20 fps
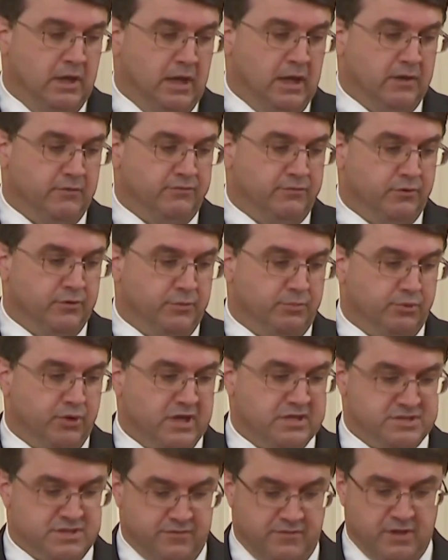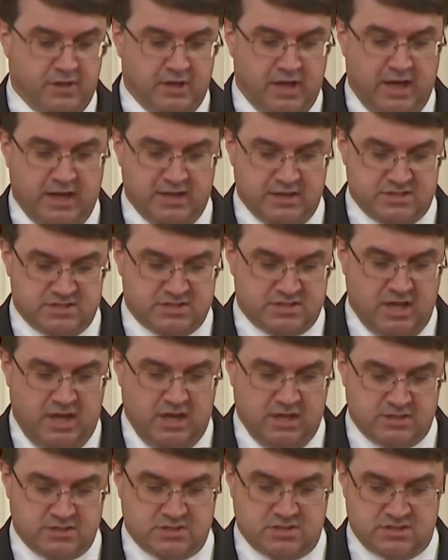And for the President of the United
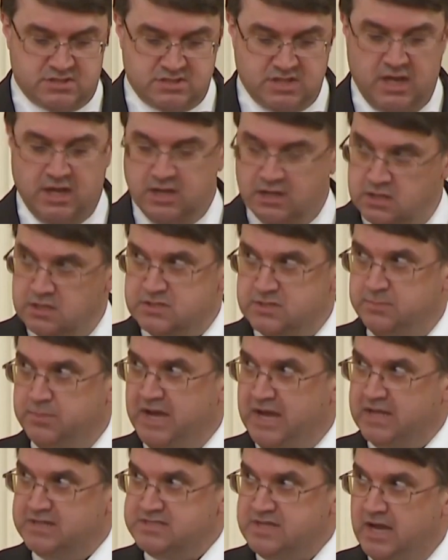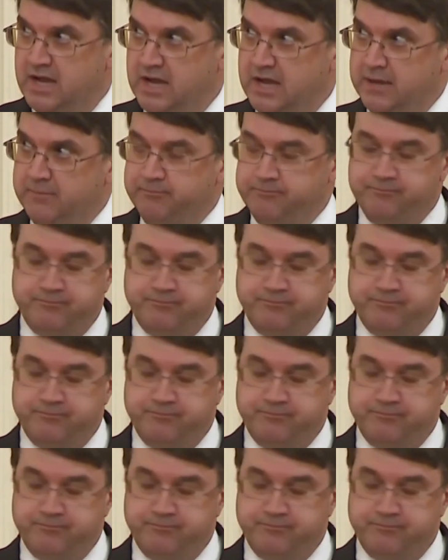States to say it is about time